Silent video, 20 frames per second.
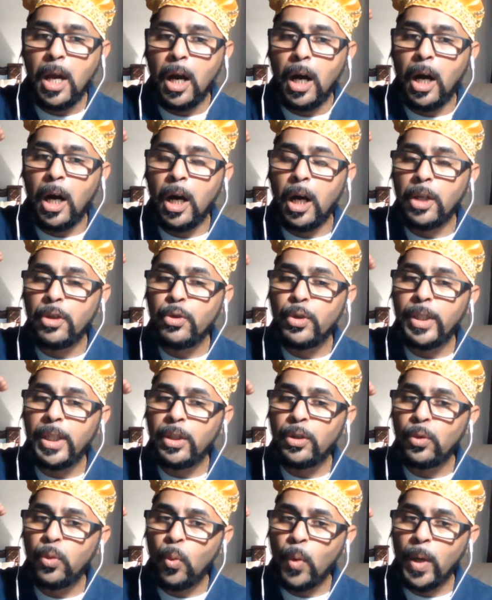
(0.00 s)

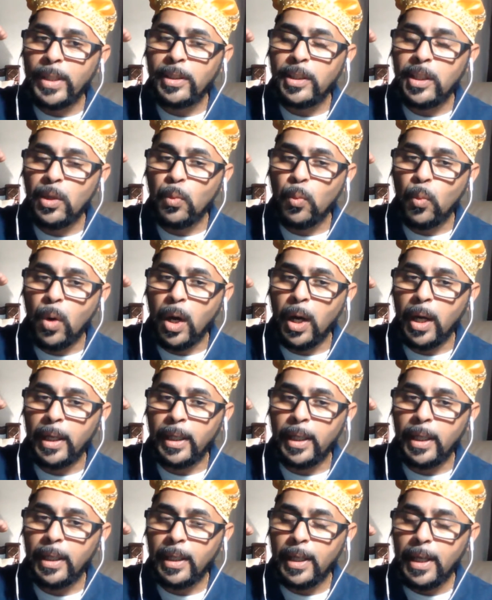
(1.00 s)

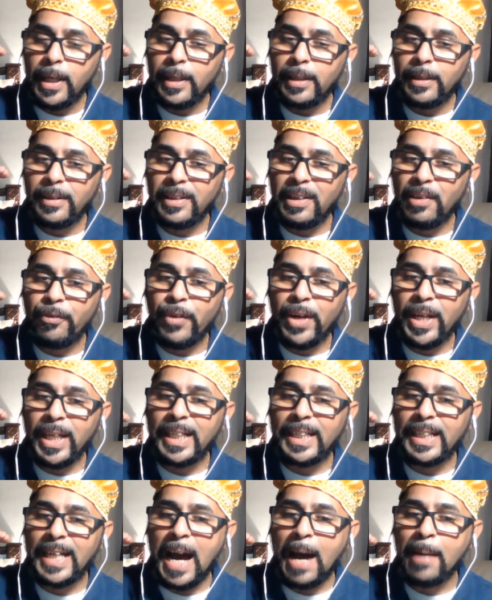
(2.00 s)
121
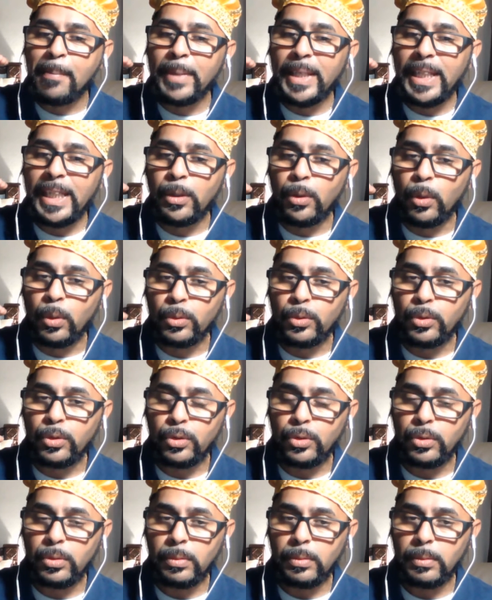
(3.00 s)
different caminos,